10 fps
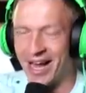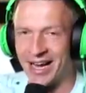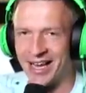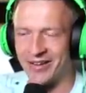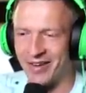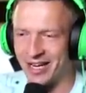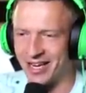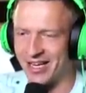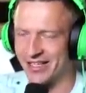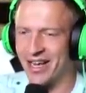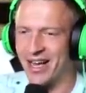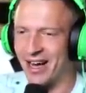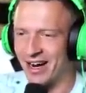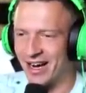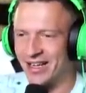Yeah, I got it right, guys.
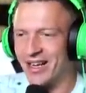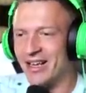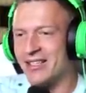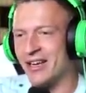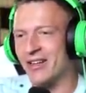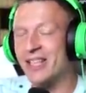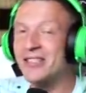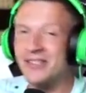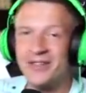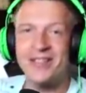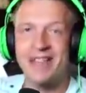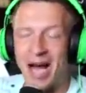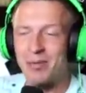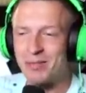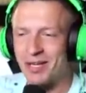All right. So let's do the
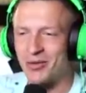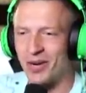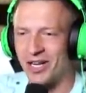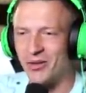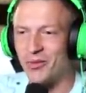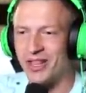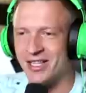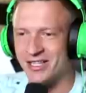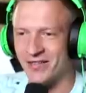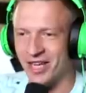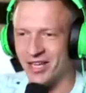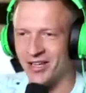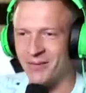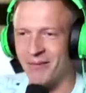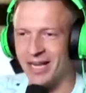top speed run with this
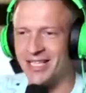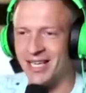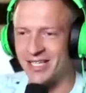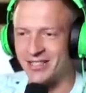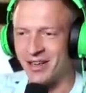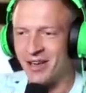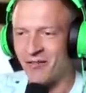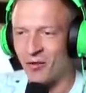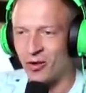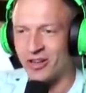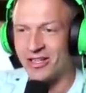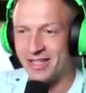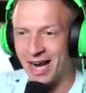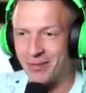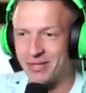vehicle. My guess for the
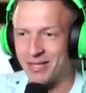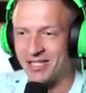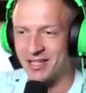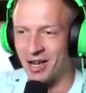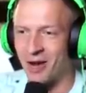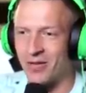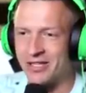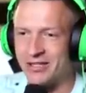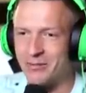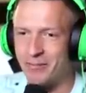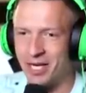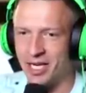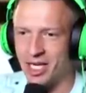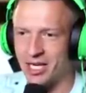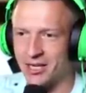top speed's going to
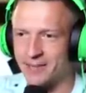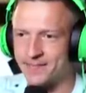be